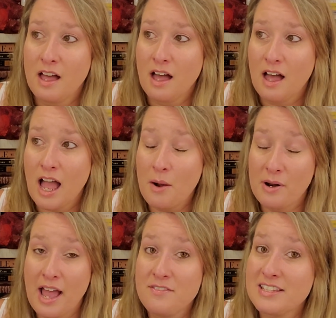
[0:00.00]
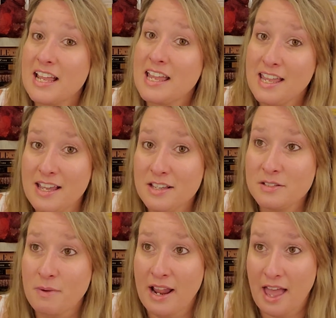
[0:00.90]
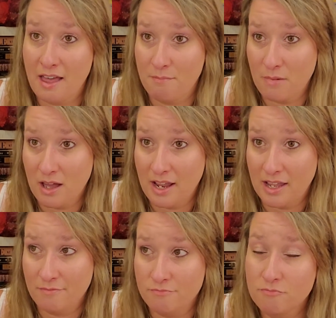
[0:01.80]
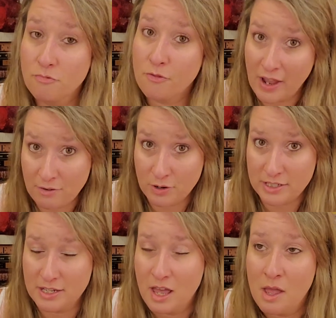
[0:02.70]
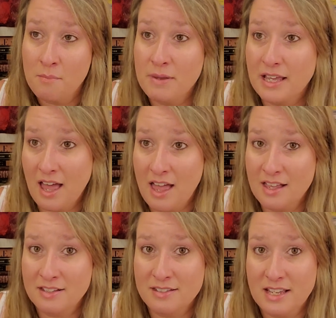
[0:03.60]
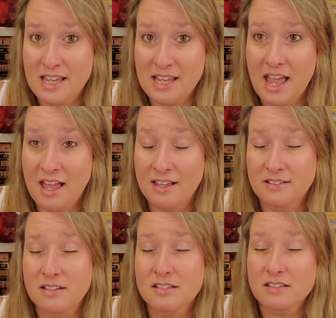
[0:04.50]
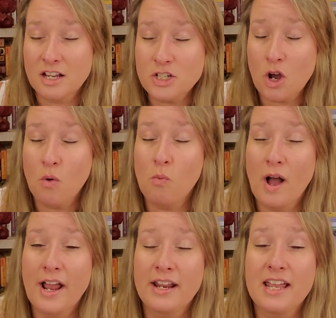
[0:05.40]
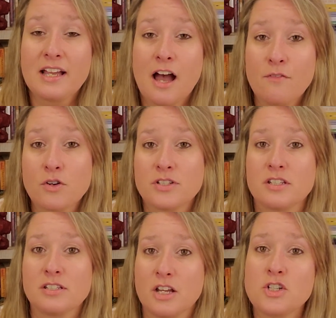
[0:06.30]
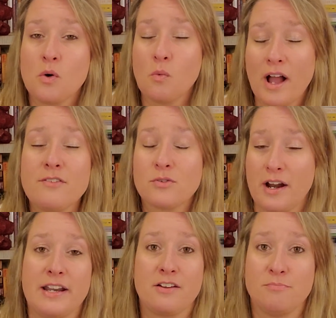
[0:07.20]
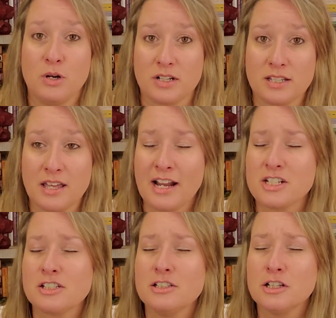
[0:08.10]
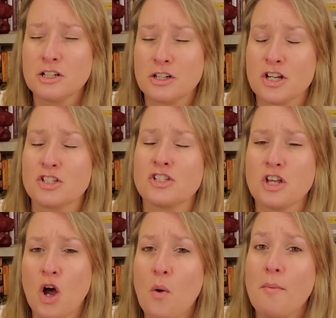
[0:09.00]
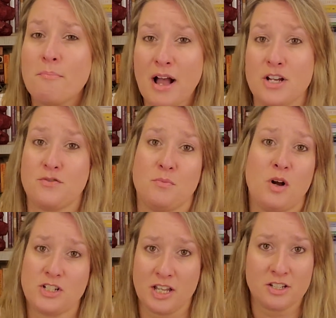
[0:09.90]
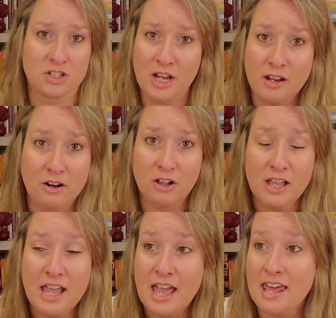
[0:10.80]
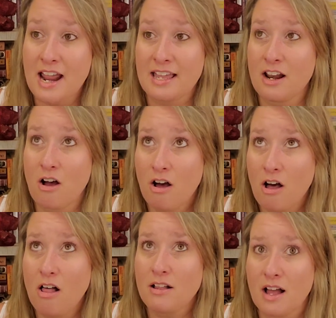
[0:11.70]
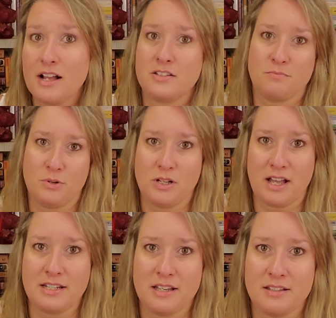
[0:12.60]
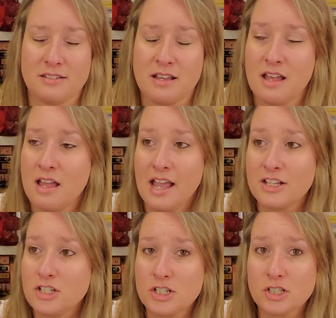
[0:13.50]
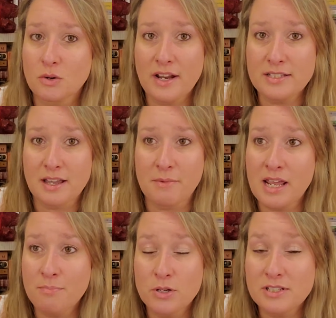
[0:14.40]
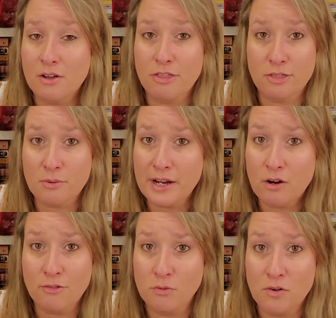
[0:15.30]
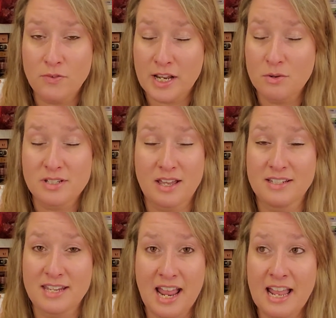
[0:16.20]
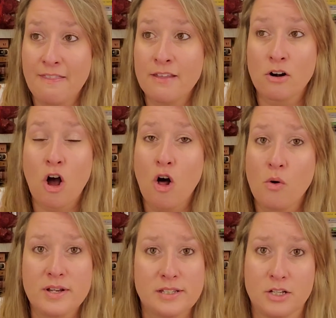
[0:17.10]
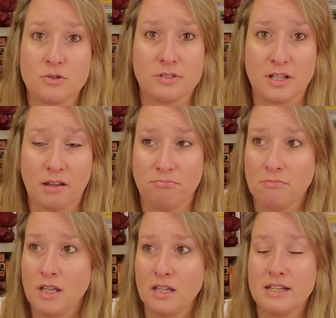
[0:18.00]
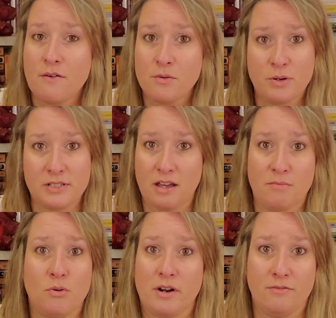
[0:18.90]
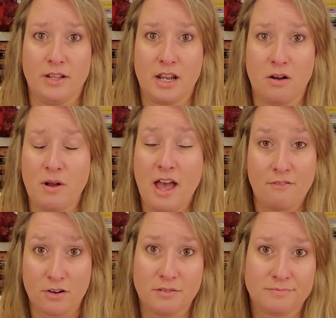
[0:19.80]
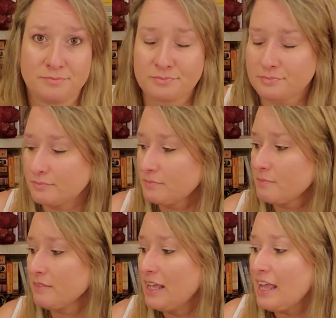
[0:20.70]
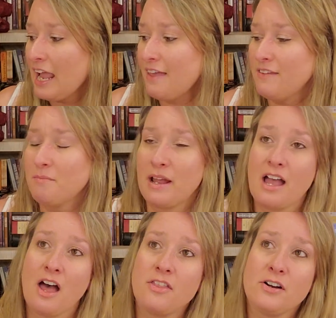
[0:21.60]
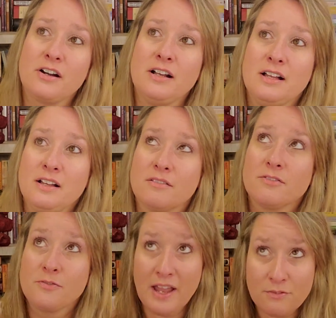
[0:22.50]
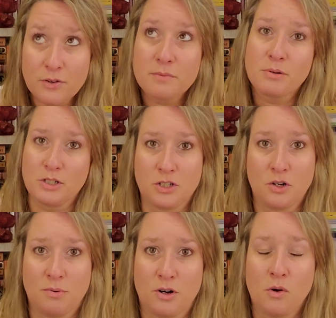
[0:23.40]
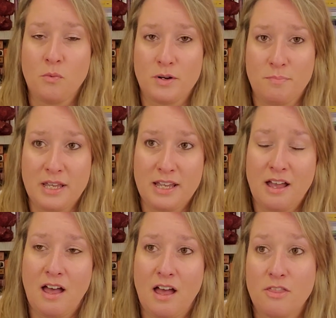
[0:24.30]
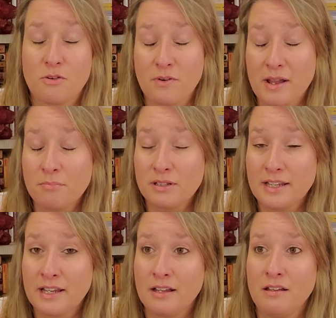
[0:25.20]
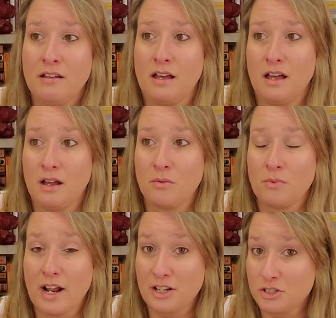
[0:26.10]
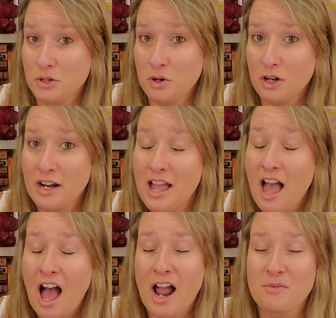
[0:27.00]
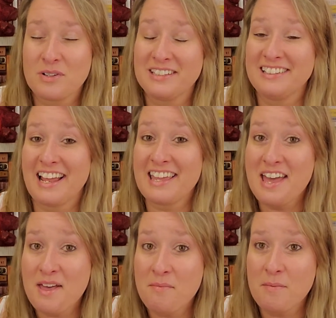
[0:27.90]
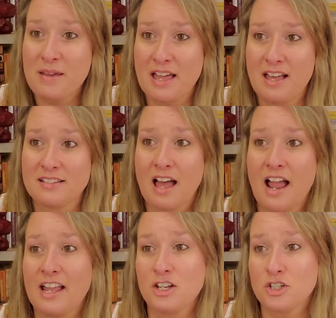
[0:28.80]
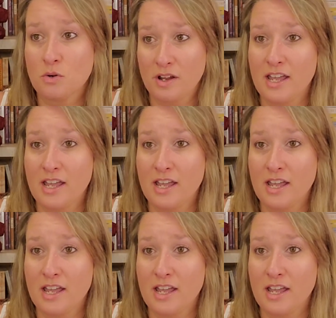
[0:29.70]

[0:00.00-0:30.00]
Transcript: Uh, I would have to say he is my my favorite because he has such a wide, he covers such a wide variety of books, and I just learn so much from watching his channel, and I get all kinds of book ideas. It's just crazy. I mean, he puts out three or four videos a day, and they're always interesting. Never puts out a boring video, ever. And then my other favorite booktuber would be uh, the Rambling uh, Raconteur. I really like him because I enjoy